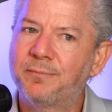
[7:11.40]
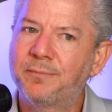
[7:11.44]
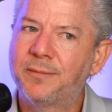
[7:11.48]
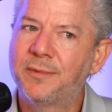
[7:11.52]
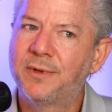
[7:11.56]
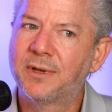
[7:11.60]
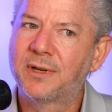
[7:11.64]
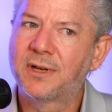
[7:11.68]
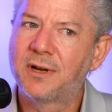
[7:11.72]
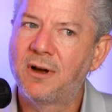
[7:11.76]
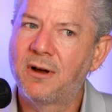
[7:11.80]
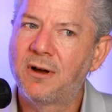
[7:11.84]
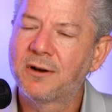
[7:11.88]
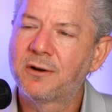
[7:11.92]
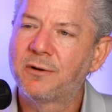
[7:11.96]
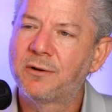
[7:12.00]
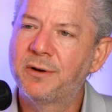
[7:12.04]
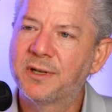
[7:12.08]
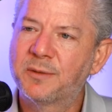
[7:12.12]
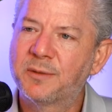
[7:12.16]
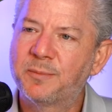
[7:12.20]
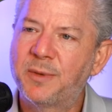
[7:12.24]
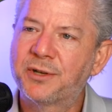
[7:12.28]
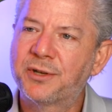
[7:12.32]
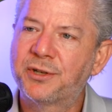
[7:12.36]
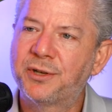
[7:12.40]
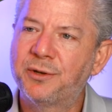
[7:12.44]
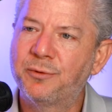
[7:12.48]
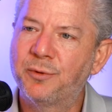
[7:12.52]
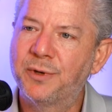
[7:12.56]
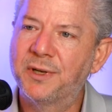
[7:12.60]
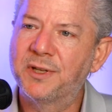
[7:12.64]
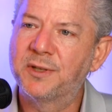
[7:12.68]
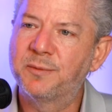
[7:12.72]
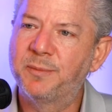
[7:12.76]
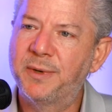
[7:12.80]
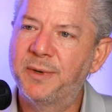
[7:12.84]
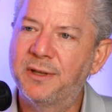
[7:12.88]
the concrete, especially when
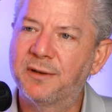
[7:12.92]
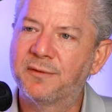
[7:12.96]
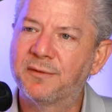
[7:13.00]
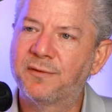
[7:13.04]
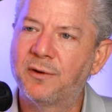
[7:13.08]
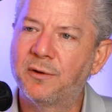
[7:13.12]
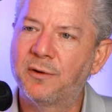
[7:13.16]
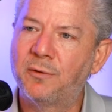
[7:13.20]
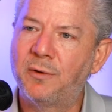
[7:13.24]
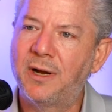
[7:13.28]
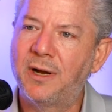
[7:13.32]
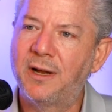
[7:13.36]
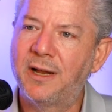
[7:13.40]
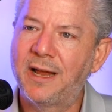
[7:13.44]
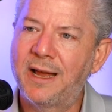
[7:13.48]
it's been there for a while,